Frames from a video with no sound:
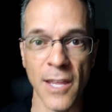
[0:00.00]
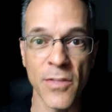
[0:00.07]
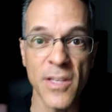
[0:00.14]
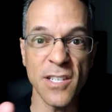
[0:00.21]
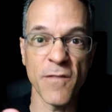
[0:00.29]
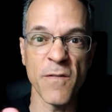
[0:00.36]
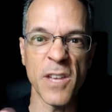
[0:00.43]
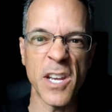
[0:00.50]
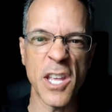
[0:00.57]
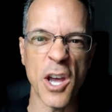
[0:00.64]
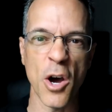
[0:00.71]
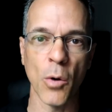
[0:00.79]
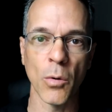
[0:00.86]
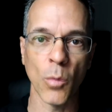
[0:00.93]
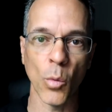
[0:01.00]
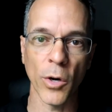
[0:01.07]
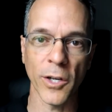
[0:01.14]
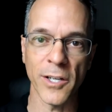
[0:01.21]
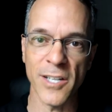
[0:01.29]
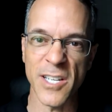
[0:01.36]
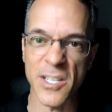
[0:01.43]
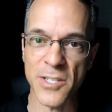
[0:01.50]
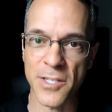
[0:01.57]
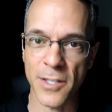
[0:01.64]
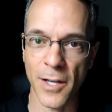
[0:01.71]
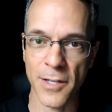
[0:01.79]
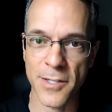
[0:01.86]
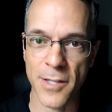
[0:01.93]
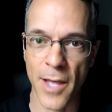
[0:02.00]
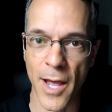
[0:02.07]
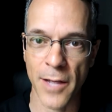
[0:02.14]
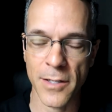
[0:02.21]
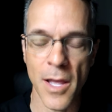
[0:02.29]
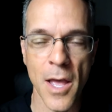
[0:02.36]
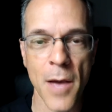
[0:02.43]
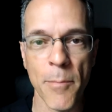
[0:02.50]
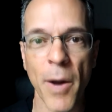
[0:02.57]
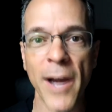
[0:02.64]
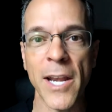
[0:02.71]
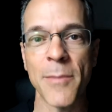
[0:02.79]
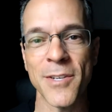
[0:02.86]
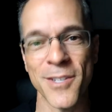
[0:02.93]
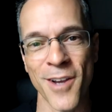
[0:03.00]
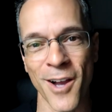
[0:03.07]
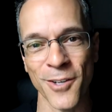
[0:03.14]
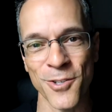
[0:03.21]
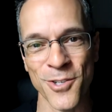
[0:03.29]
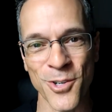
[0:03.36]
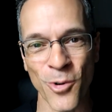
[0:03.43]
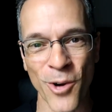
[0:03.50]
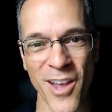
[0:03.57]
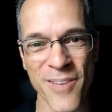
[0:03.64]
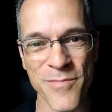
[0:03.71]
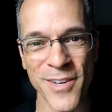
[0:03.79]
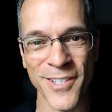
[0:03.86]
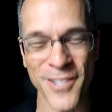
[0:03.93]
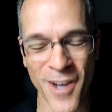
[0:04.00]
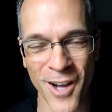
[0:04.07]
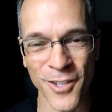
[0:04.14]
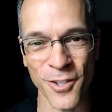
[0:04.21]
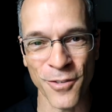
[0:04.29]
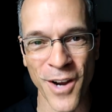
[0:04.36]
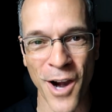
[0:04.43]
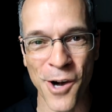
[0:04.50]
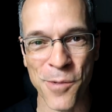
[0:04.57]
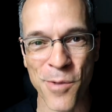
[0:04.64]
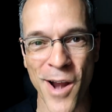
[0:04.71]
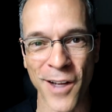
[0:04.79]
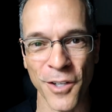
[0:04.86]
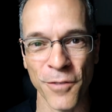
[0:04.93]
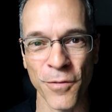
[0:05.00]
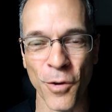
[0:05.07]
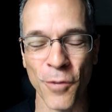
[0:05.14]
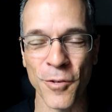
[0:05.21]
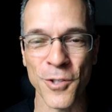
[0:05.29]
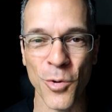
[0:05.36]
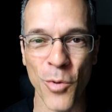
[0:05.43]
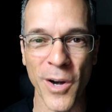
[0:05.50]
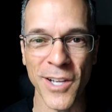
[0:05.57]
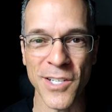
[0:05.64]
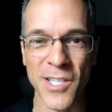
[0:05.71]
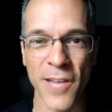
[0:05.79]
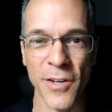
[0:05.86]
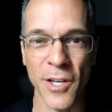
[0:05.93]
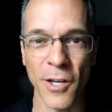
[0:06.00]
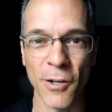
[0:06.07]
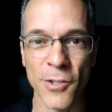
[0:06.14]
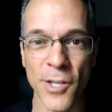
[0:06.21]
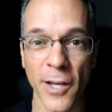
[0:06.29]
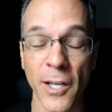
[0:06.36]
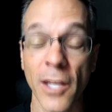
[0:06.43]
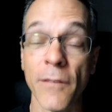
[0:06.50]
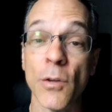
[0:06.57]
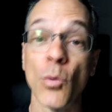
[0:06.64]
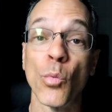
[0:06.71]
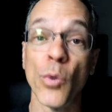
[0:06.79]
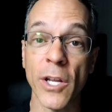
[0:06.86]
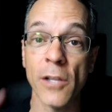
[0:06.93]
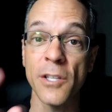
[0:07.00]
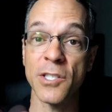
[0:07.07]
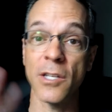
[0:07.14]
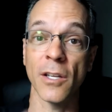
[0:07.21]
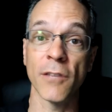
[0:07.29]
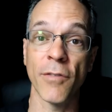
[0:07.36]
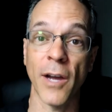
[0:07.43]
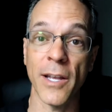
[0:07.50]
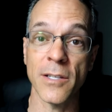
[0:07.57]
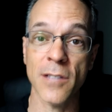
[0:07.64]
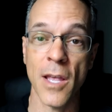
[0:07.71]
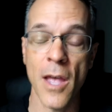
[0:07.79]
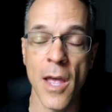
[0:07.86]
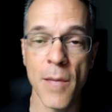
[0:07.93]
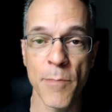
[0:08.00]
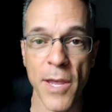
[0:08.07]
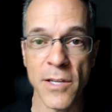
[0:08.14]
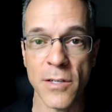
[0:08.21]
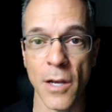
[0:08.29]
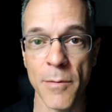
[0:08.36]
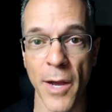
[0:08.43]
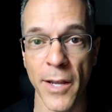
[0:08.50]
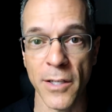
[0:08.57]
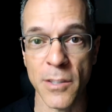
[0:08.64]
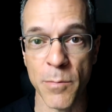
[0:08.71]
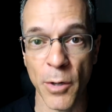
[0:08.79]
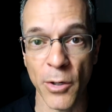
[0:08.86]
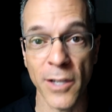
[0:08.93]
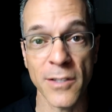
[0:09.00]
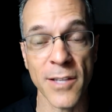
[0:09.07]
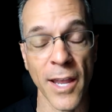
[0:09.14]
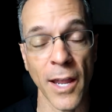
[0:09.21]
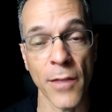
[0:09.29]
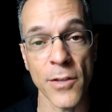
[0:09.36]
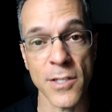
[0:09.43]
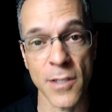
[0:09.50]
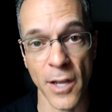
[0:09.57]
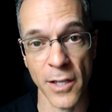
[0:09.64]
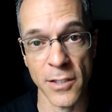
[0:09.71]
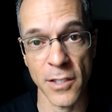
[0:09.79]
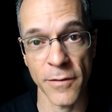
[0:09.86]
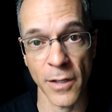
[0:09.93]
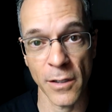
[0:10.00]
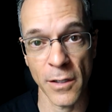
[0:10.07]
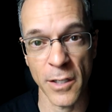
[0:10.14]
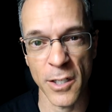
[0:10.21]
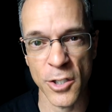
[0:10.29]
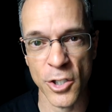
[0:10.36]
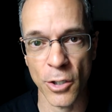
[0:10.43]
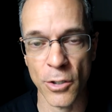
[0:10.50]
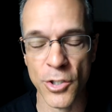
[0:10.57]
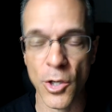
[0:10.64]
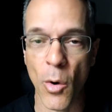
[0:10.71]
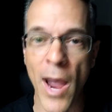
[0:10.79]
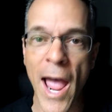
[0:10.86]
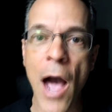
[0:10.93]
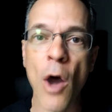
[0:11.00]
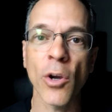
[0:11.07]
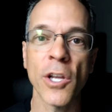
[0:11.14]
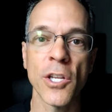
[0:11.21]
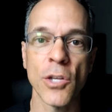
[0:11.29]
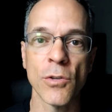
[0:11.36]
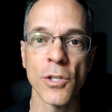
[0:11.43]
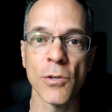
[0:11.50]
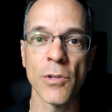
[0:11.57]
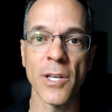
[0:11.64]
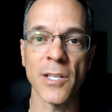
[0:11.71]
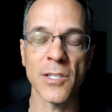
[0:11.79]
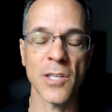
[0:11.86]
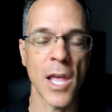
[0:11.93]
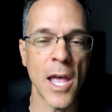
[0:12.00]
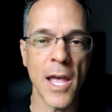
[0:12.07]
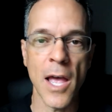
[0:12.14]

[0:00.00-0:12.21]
In this video, we're gonna discuss that. My name is Dr. Story. I've been a doctor of chiropractic for over 27 years. I'm gonna give you realistic advice based on my experience and the scientific literature. So how can you do this?